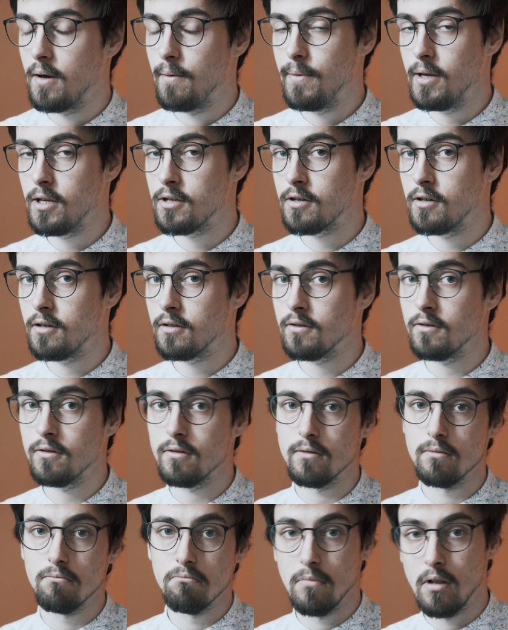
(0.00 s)
Be sure
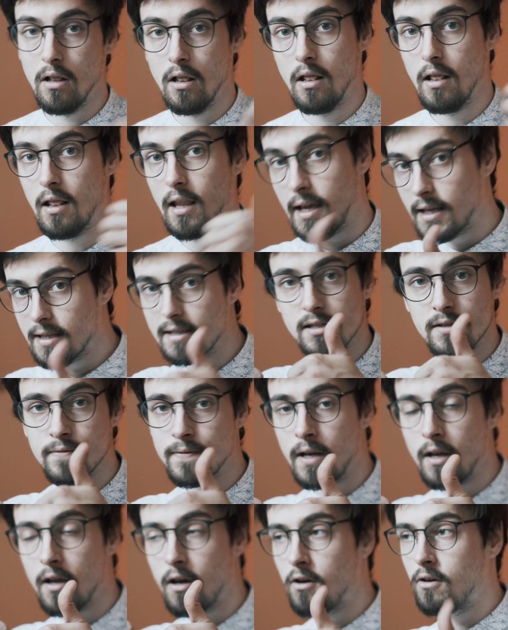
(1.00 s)
to like this
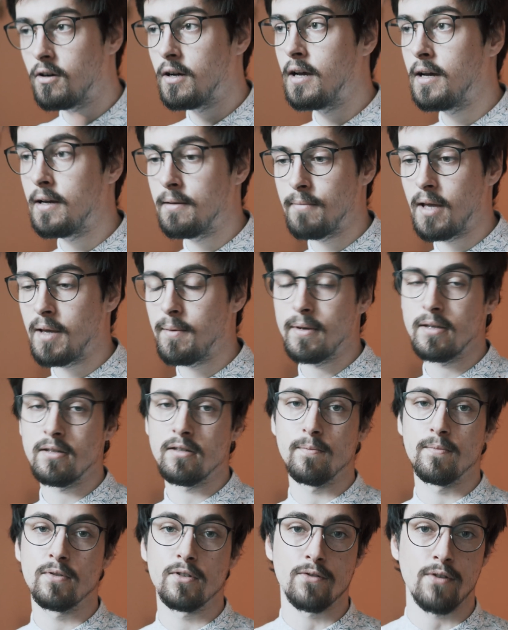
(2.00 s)
video and maybe
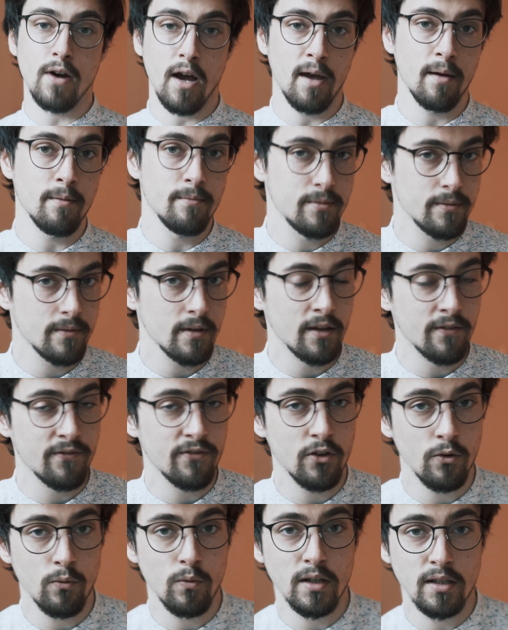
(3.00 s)
subscribe
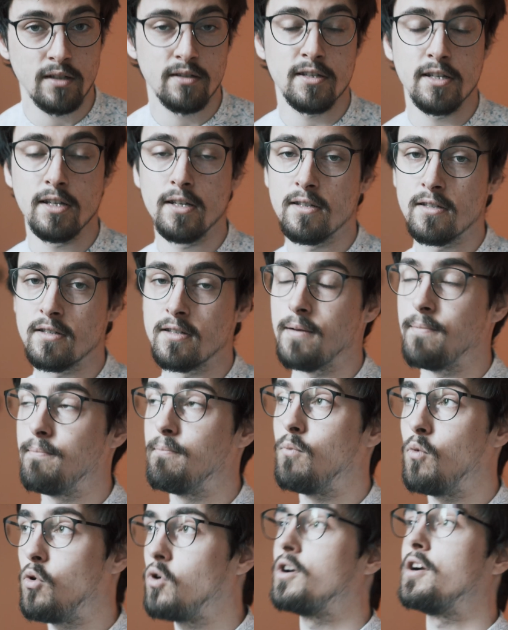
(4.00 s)
if you want to see
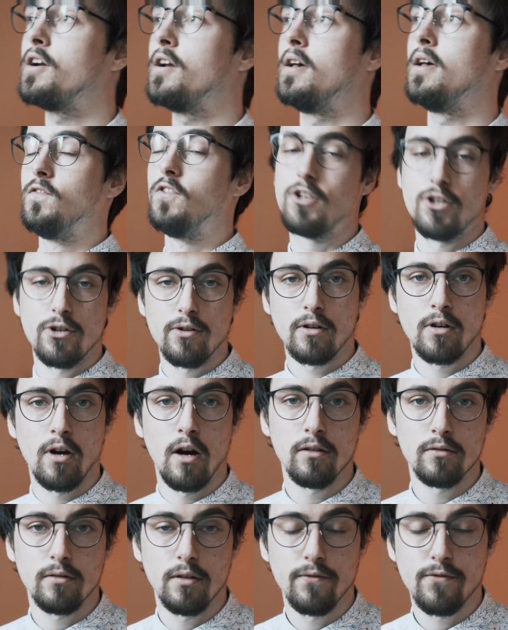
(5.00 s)
some more visual
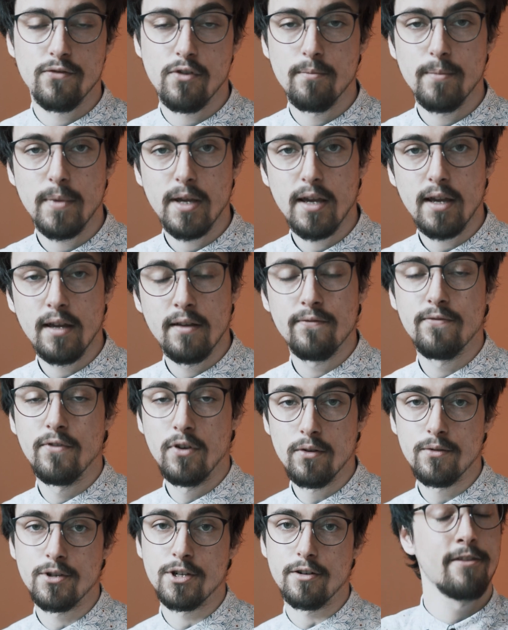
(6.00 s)
content from me in
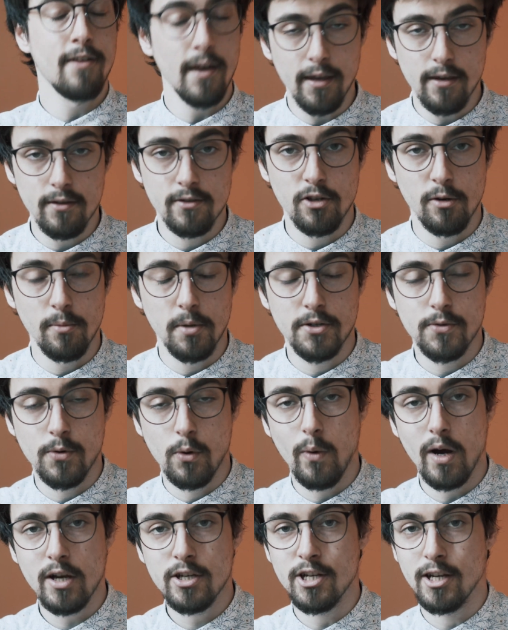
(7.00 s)
future. Thank you so much for
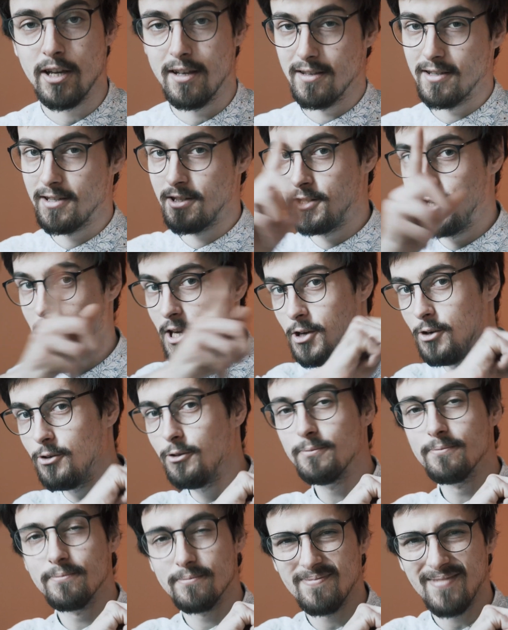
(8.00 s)
watching, and see
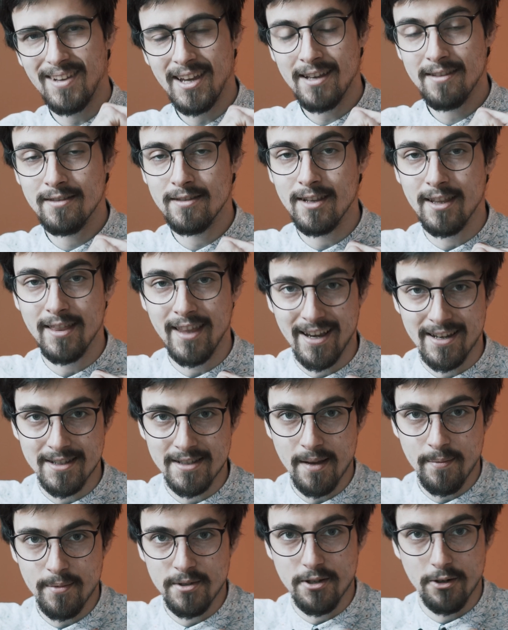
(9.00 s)
you in the
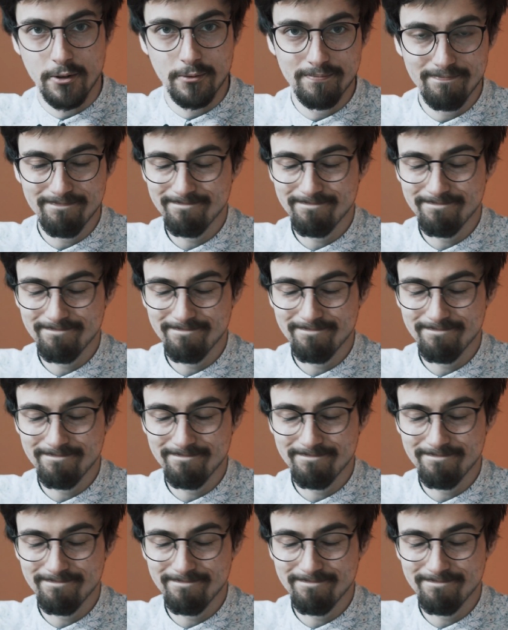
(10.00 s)
next episode.